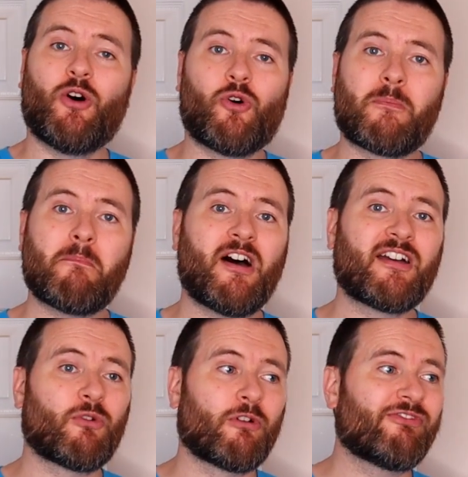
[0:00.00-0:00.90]
or a mug
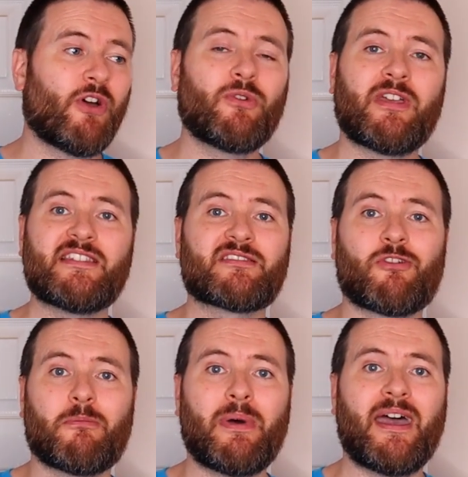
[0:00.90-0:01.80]
or a phone case
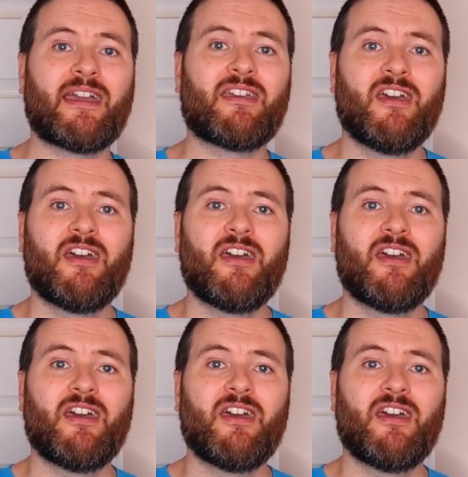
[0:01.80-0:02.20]
or a bag,